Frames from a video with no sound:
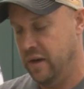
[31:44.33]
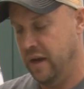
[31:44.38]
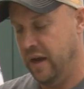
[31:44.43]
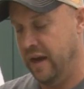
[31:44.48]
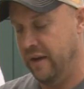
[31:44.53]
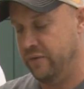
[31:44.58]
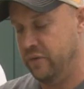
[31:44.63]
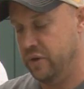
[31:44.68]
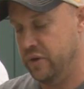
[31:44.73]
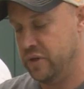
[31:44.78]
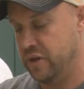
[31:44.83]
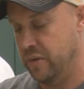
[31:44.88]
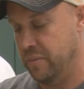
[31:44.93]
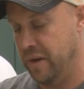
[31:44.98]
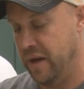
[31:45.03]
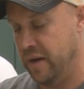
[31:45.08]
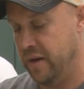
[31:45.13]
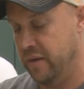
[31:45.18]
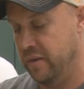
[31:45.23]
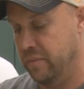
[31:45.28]
after it's
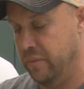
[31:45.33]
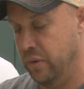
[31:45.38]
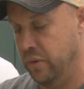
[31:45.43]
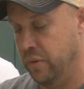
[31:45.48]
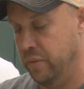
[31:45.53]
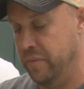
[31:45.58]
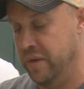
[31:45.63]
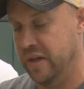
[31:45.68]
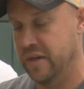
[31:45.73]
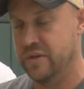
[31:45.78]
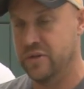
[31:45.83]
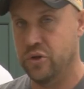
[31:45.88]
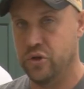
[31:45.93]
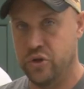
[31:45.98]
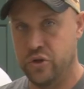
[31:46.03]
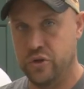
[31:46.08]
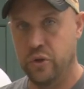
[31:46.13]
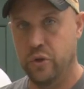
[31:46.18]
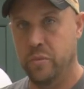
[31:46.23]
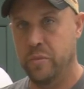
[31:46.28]
come out of the mold, because
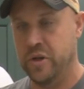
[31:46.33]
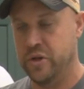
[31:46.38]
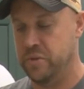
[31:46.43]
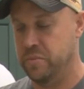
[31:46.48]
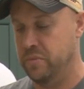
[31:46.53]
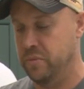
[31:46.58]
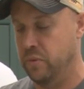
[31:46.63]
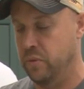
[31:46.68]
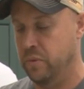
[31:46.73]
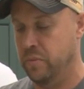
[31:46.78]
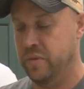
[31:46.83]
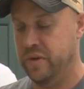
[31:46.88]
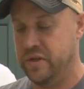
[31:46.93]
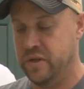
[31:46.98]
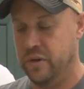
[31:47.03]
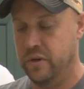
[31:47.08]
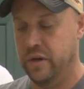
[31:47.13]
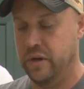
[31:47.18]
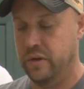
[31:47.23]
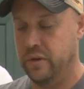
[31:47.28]
there's so much more
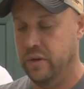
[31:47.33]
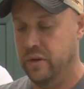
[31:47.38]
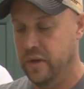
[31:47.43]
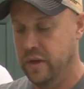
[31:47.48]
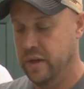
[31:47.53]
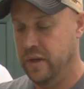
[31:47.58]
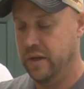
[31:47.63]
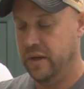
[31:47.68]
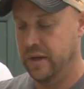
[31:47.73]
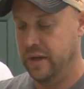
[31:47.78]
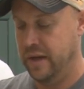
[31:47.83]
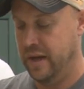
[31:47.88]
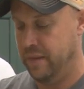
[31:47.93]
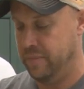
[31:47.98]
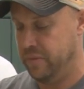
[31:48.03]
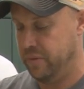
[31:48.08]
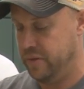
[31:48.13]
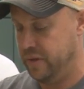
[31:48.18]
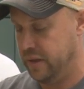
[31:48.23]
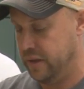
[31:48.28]
material in
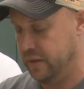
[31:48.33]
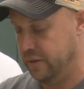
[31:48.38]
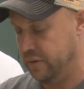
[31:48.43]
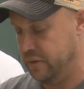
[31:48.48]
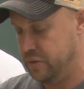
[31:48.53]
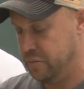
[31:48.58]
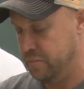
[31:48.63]
that particular